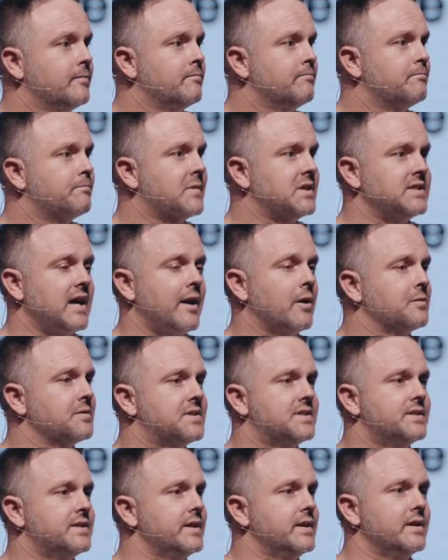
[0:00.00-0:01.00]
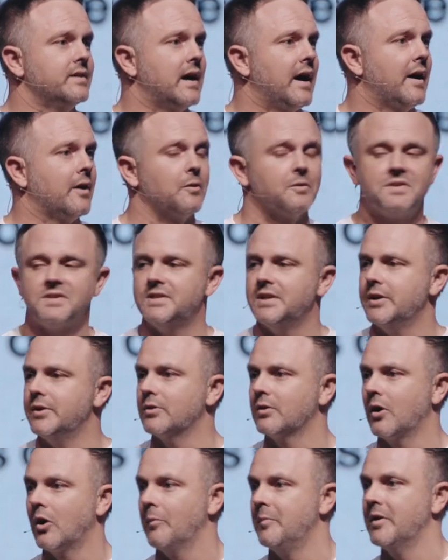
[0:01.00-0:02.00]
Because I don't see, I don't see your
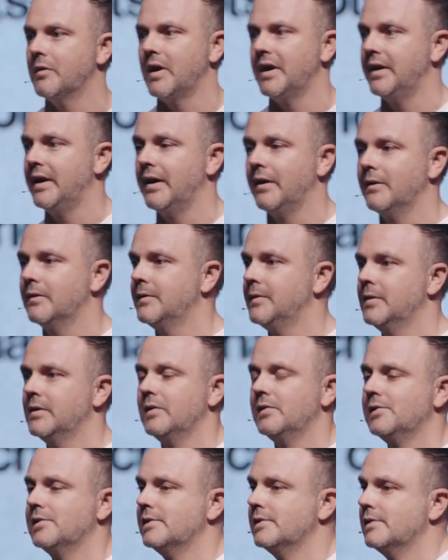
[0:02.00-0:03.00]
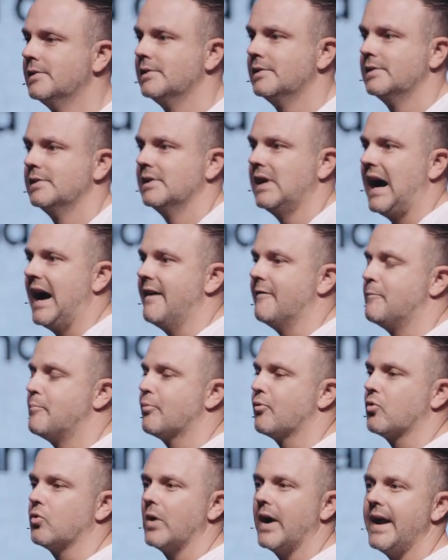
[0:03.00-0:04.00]
army right now. I have
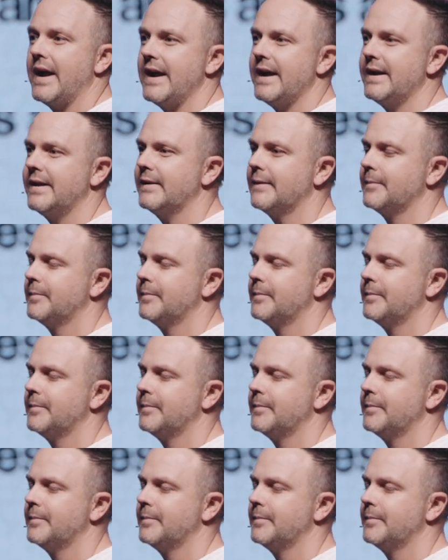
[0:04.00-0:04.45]
prayed.